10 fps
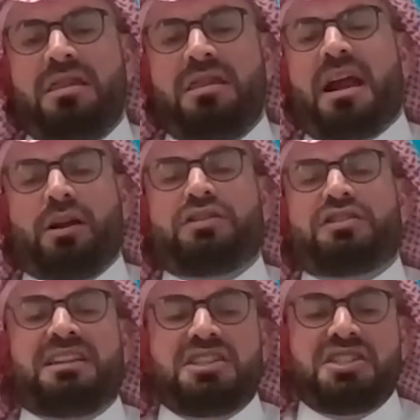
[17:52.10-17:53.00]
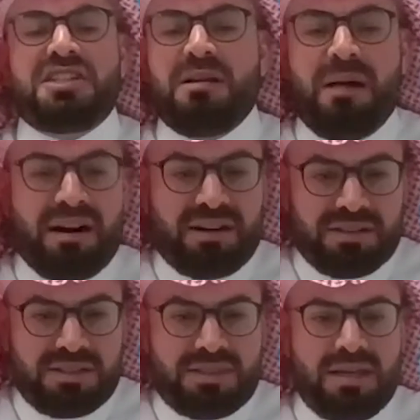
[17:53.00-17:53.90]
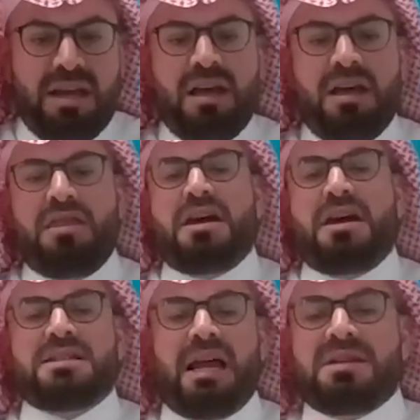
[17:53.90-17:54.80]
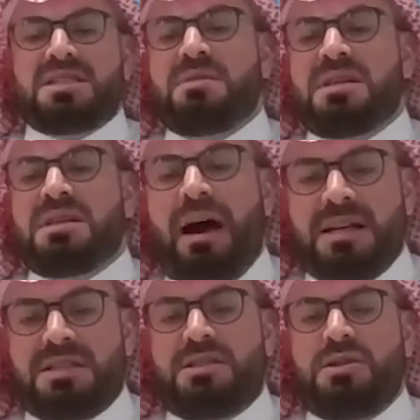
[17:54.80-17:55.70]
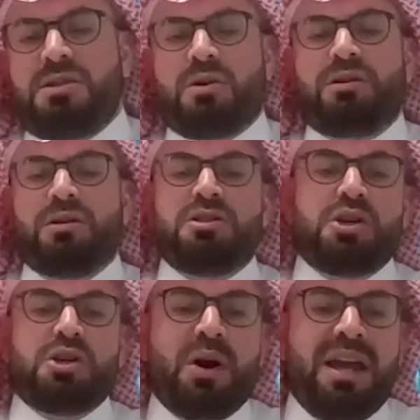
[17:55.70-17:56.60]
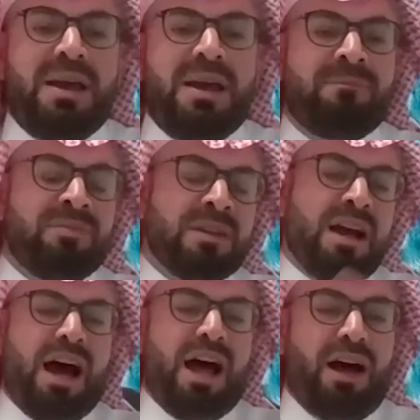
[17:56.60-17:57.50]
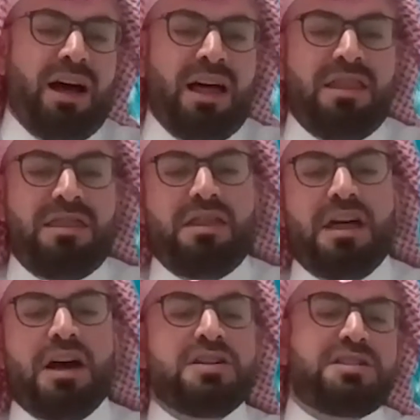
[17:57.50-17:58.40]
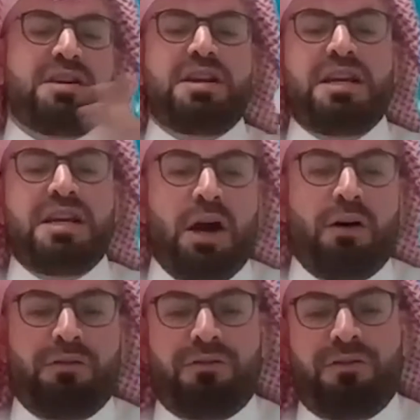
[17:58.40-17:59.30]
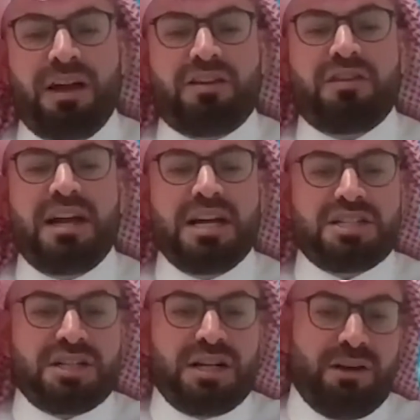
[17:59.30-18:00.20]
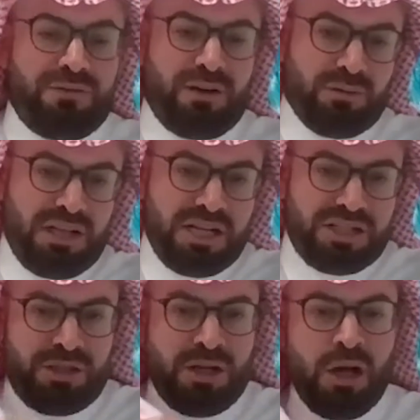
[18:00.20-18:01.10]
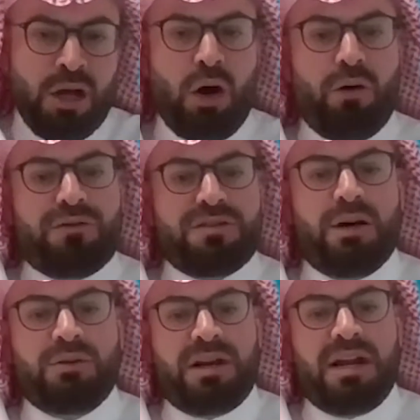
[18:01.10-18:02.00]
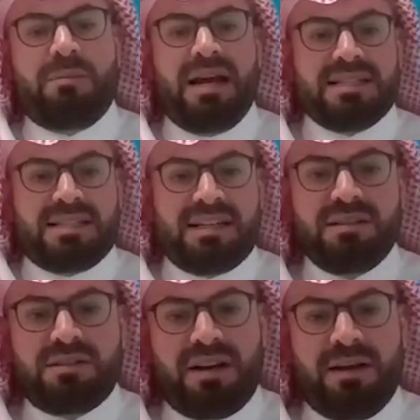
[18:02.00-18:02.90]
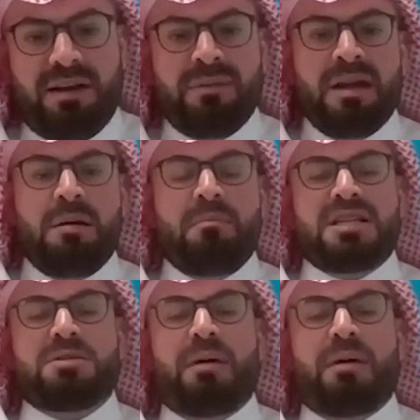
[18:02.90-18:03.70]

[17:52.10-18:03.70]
there are a lot of traditional markets. There is Al Masmik Palace. You could enjoy the history of the creation and foundation of Saudi Arabia as a country. But